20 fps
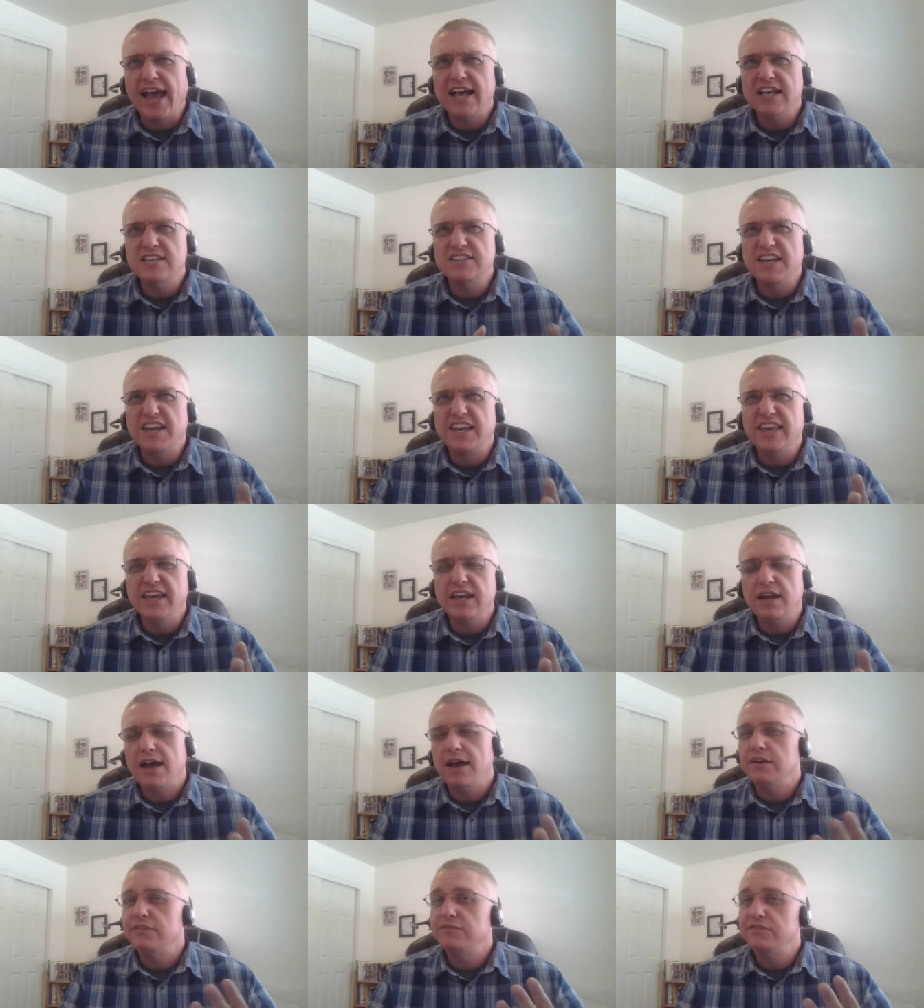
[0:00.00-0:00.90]
as a
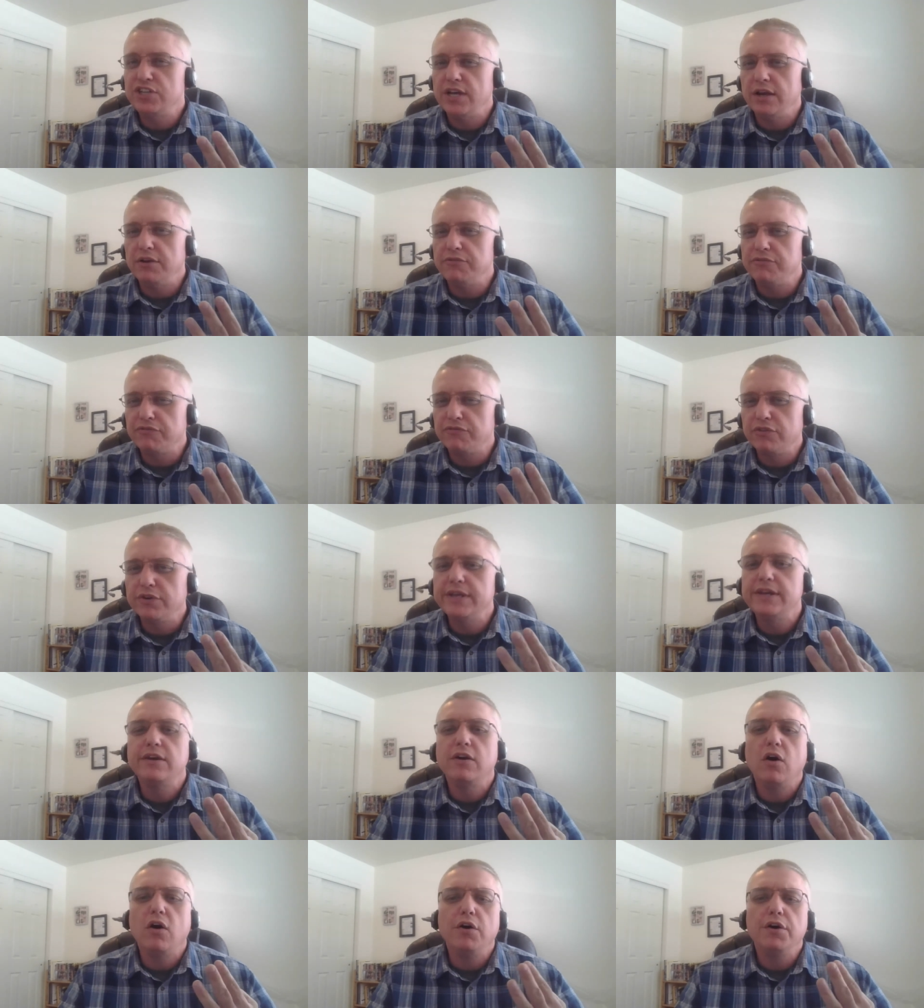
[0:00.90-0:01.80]
get out of jail
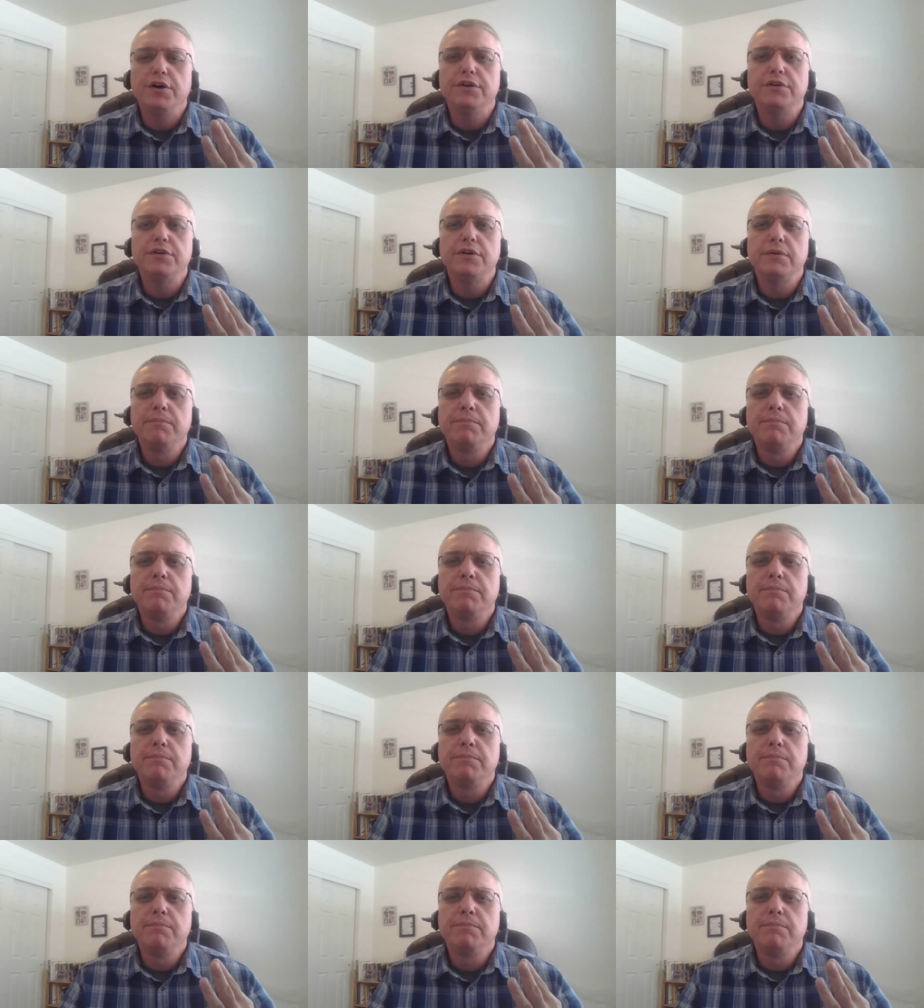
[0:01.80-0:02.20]
free card?